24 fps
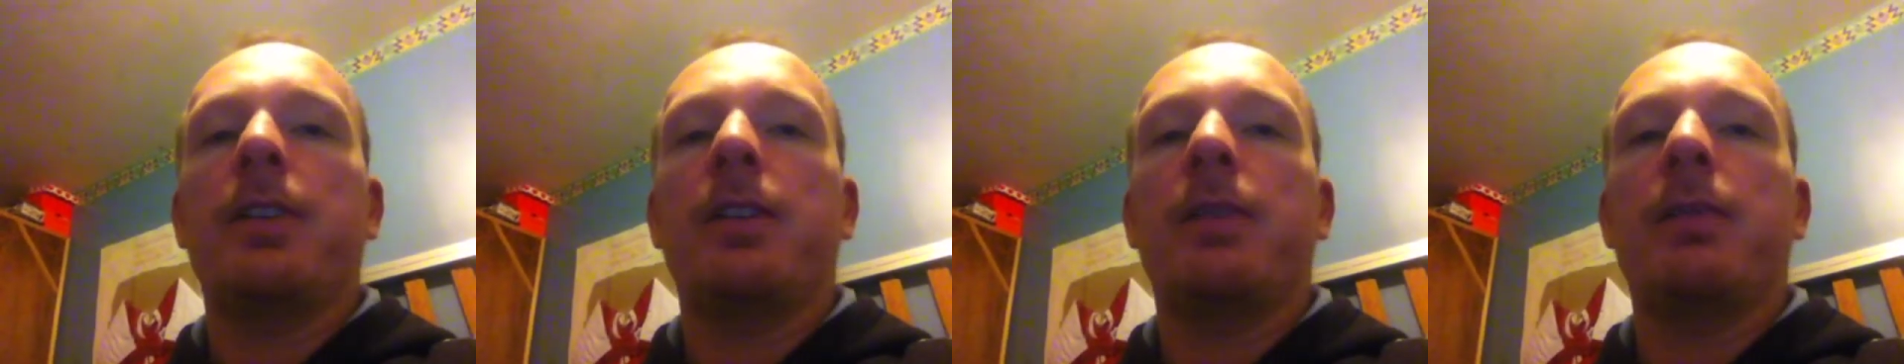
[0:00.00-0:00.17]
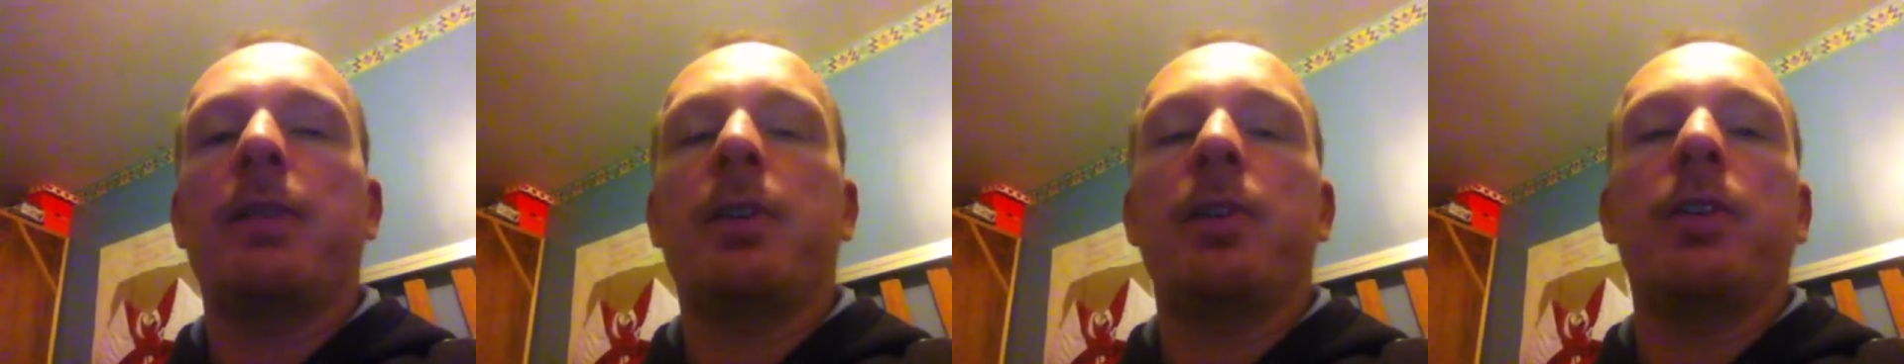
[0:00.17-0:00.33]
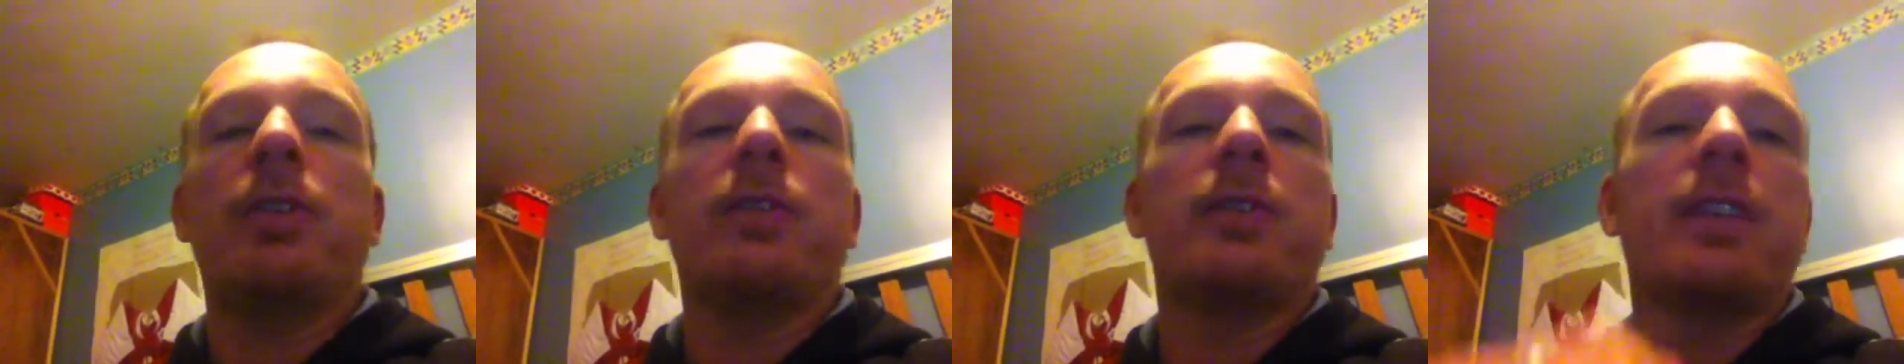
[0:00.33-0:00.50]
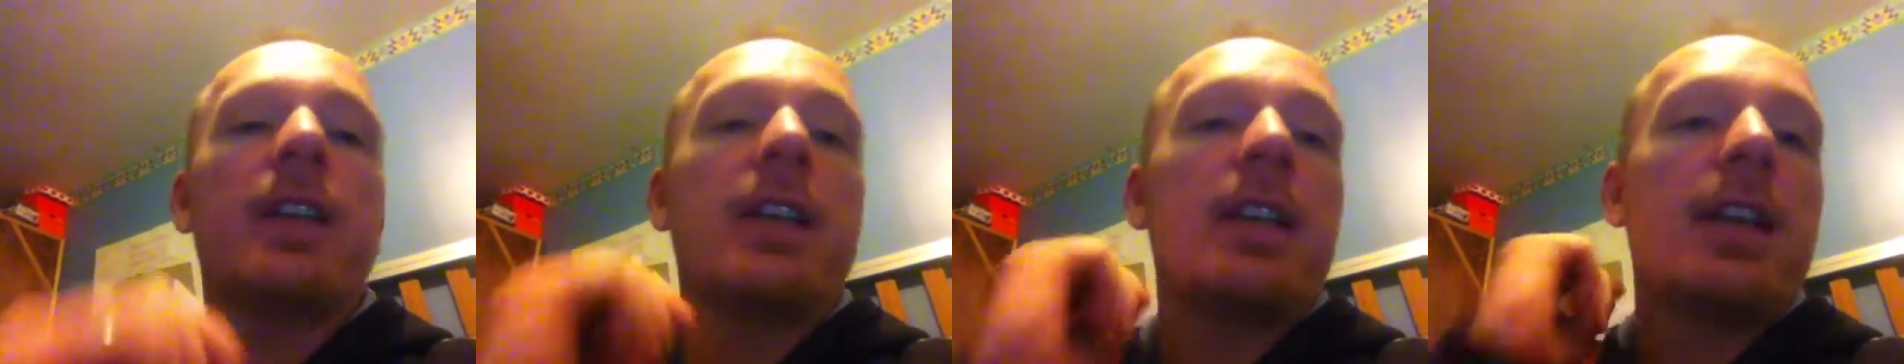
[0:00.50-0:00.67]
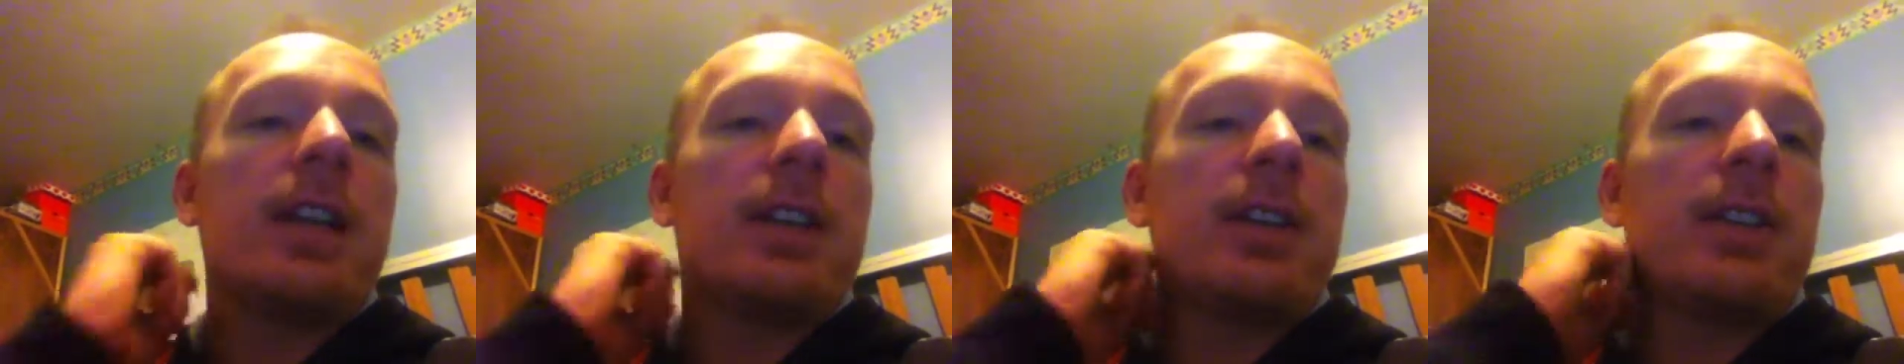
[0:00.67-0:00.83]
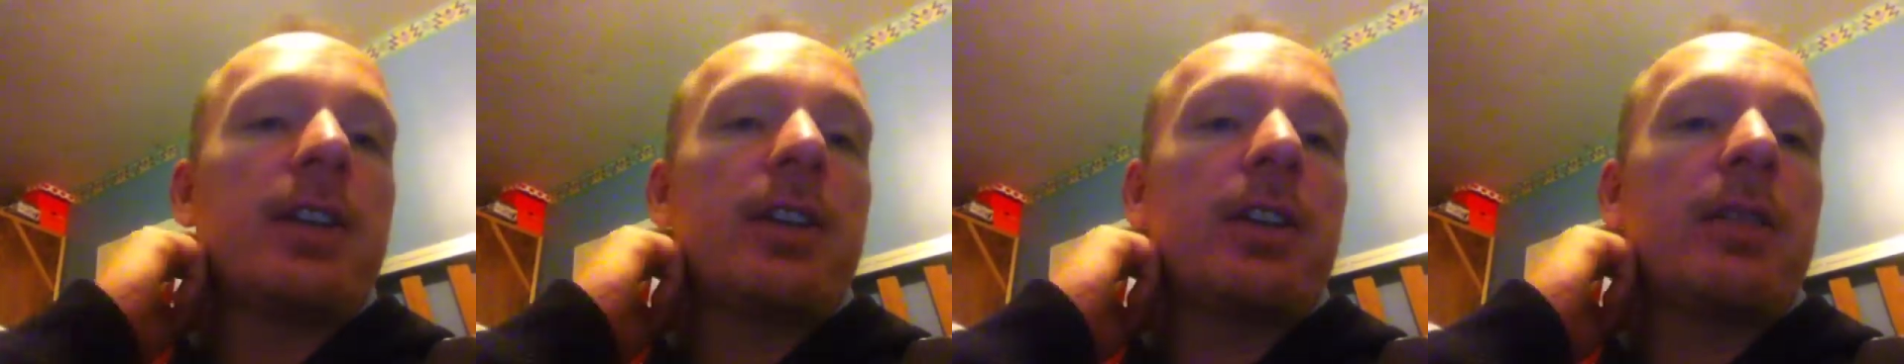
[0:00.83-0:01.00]
and I'm not using
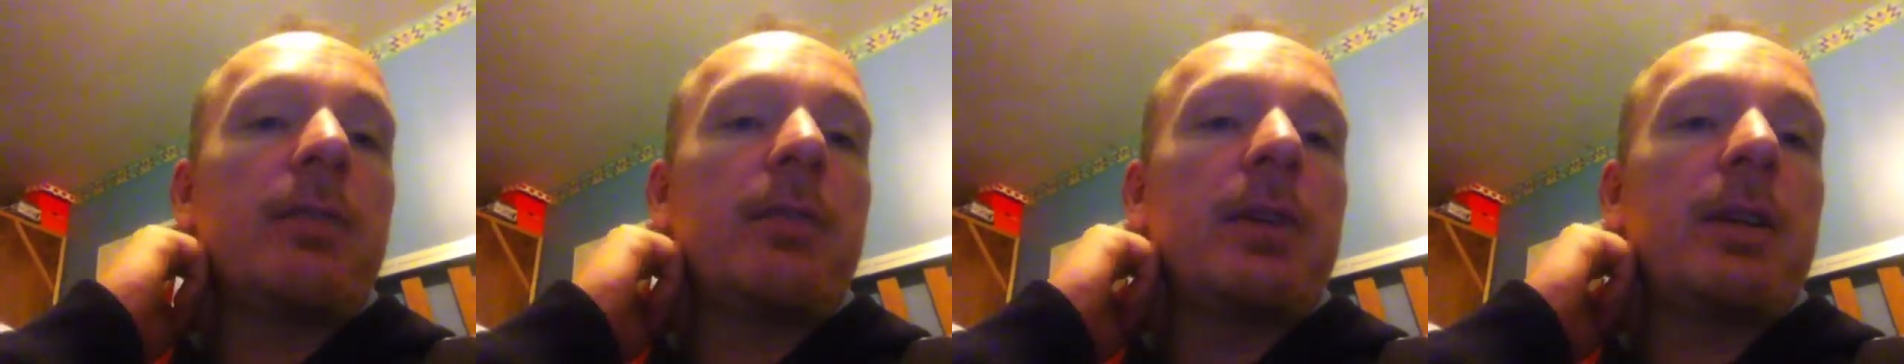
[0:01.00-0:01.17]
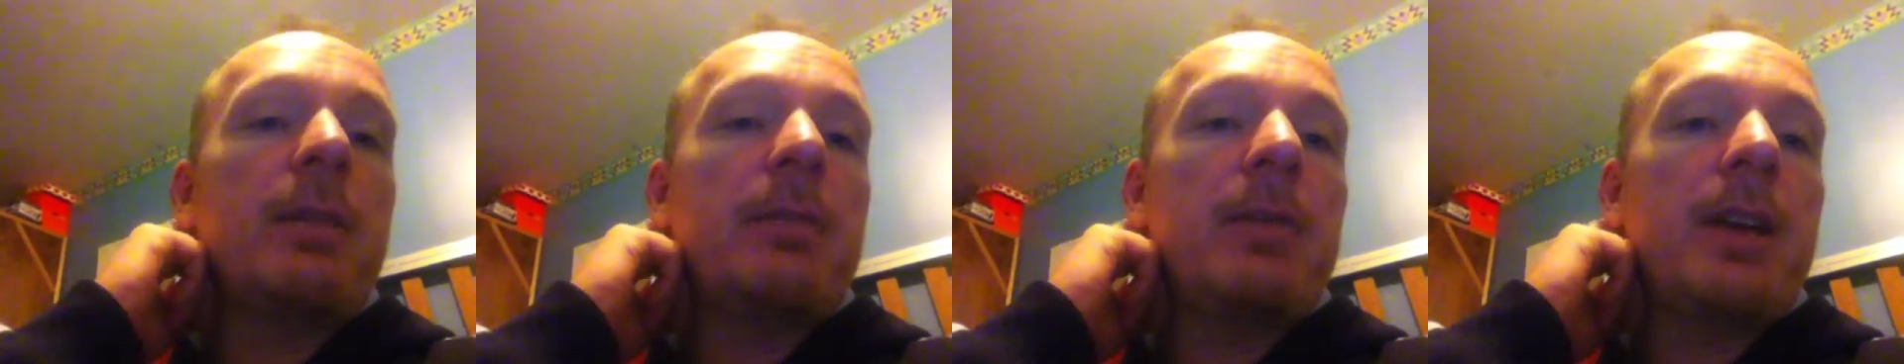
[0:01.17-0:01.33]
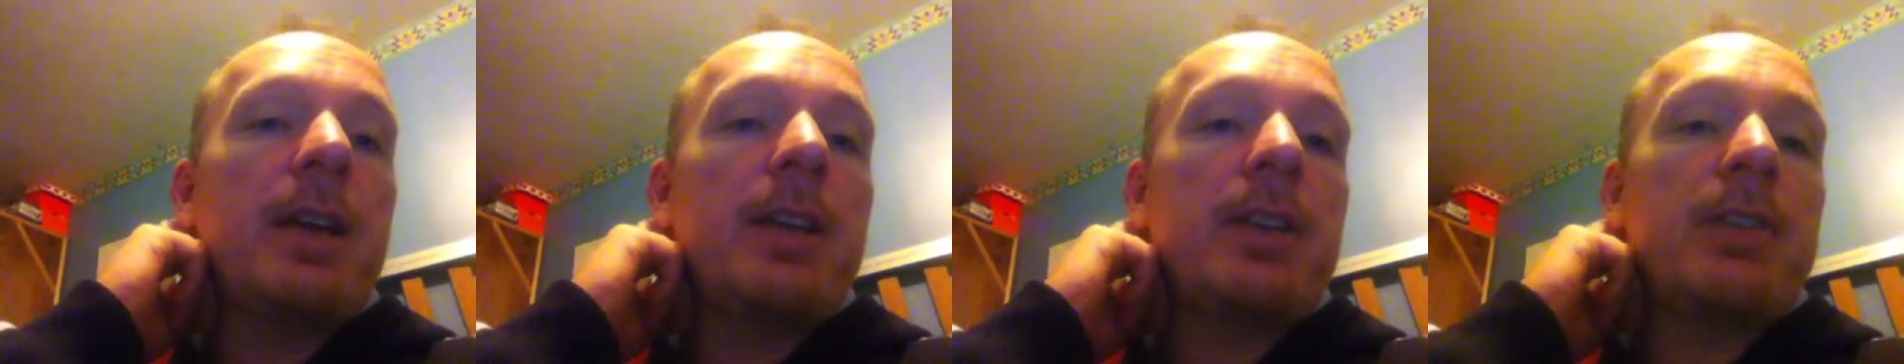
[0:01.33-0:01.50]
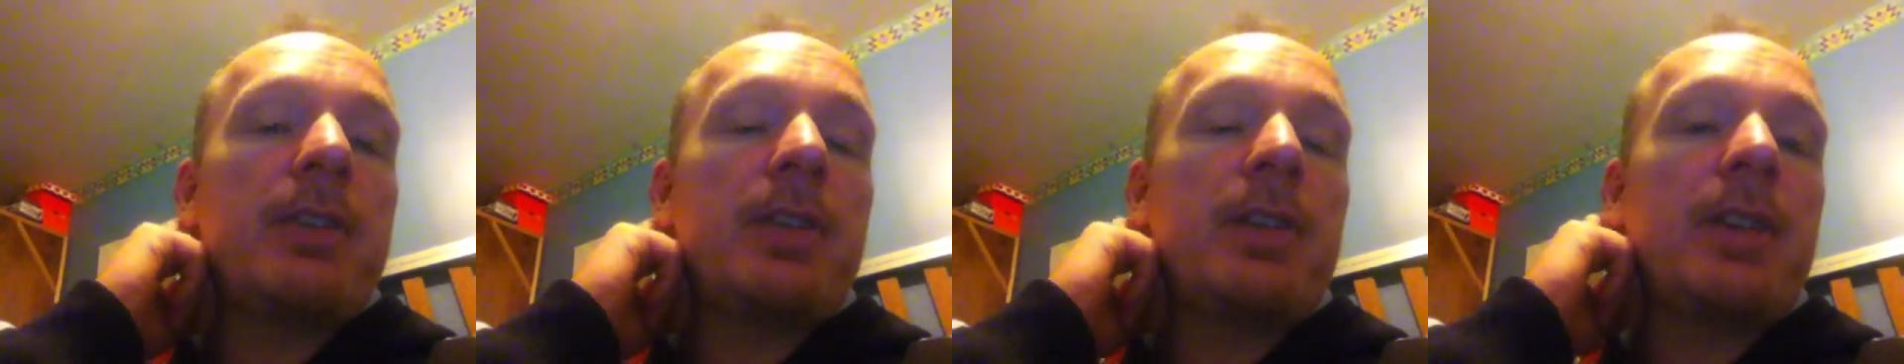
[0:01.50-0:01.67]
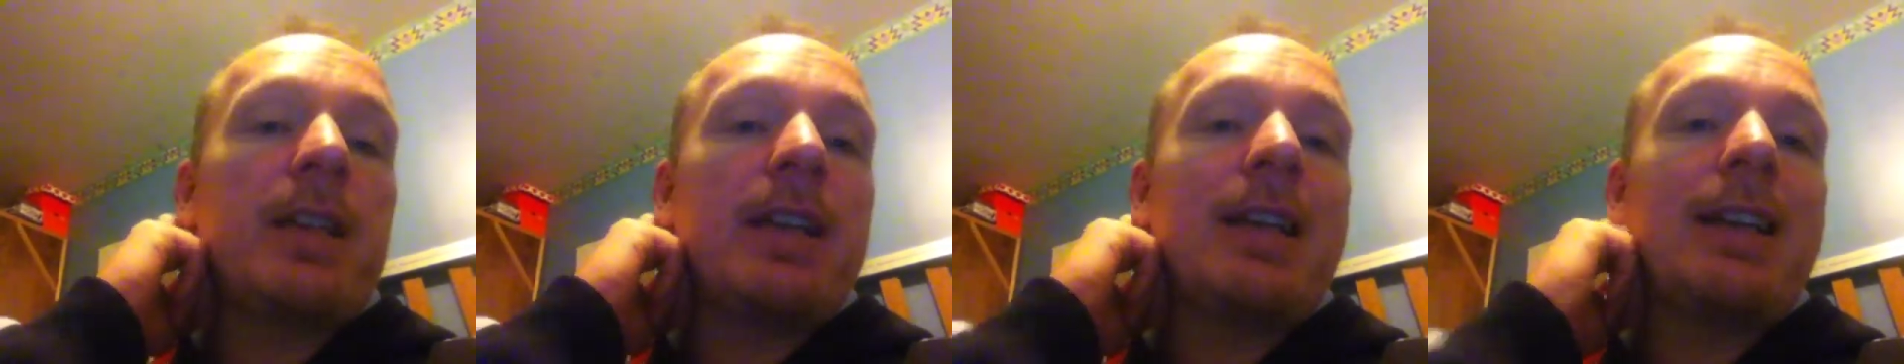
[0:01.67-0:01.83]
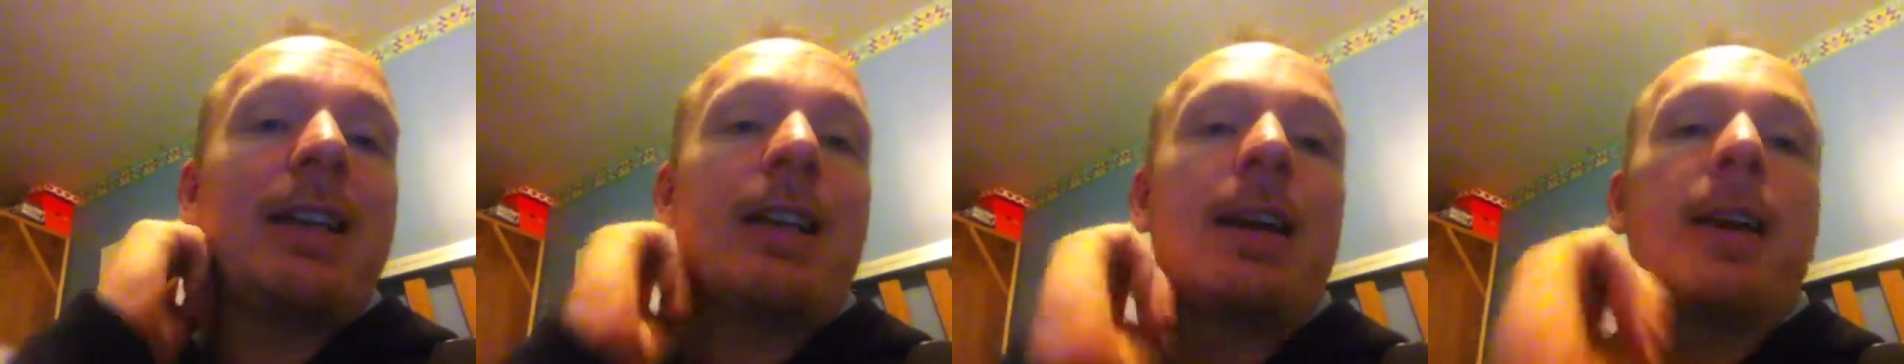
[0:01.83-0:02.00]
any external mics or
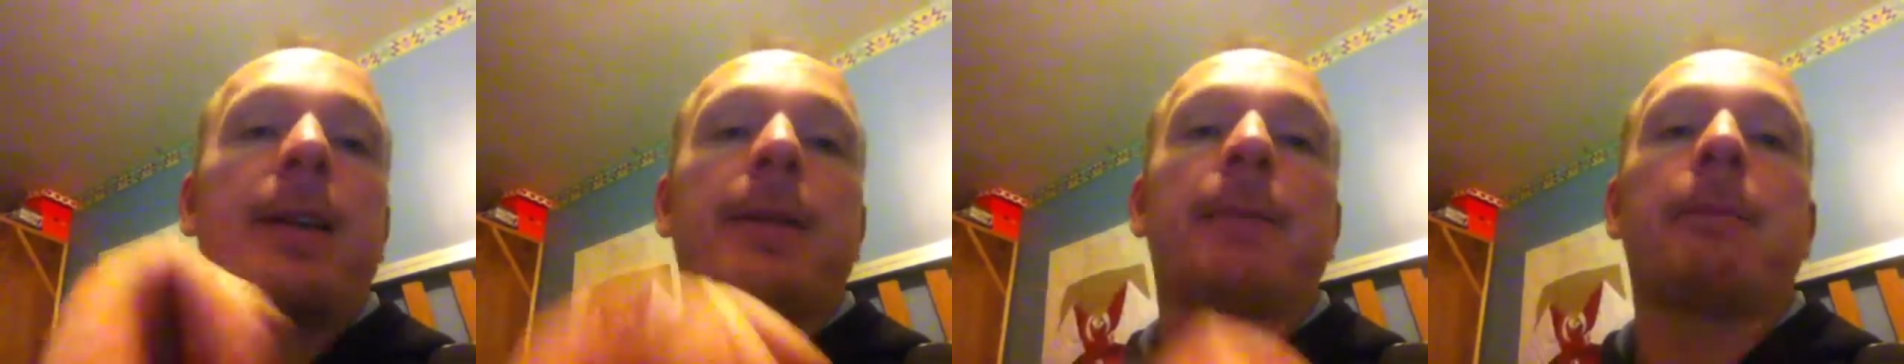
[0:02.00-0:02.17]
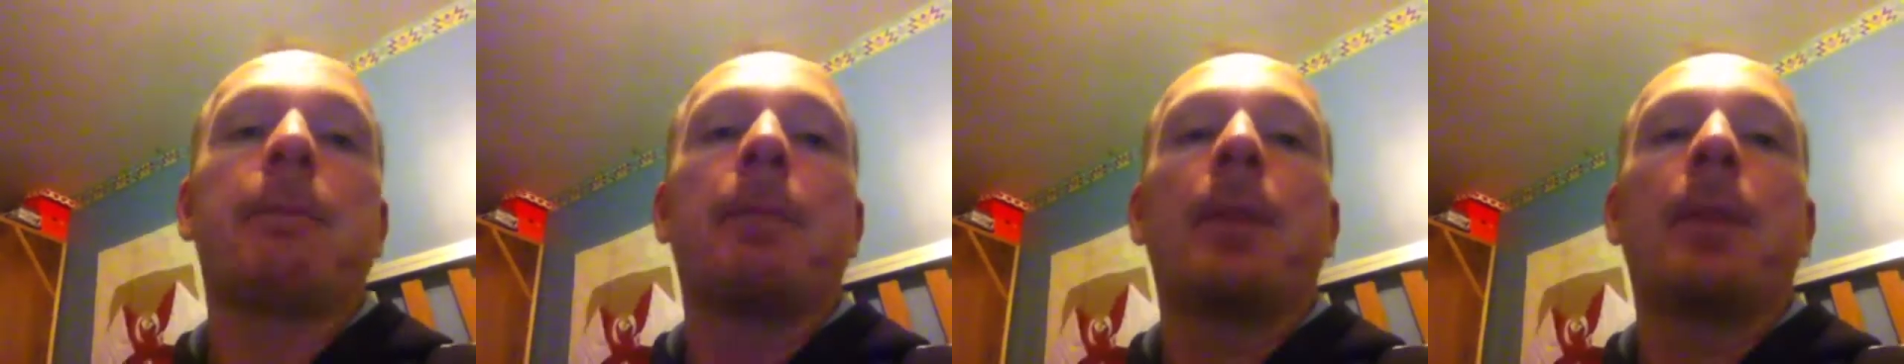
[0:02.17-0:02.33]
anything like that.